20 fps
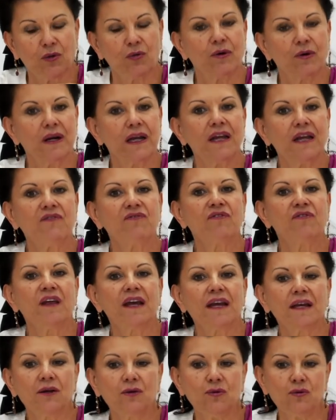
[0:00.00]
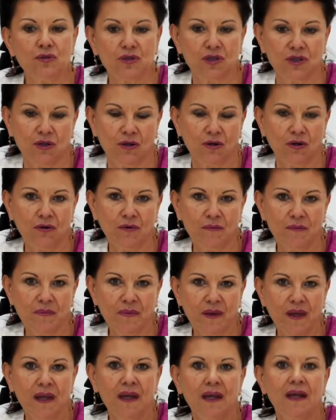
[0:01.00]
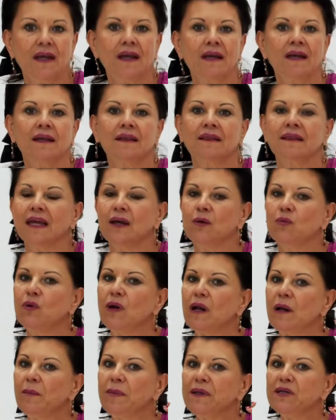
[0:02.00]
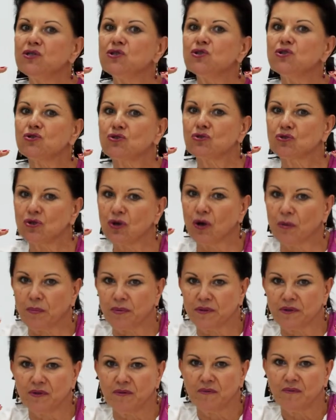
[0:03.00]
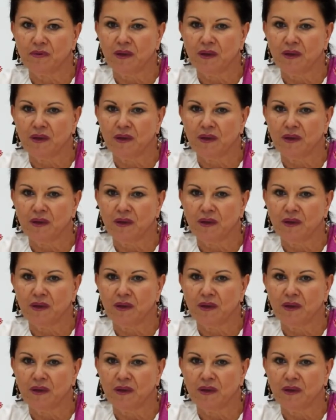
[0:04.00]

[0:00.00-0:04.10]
or if they do so, they will be stopped.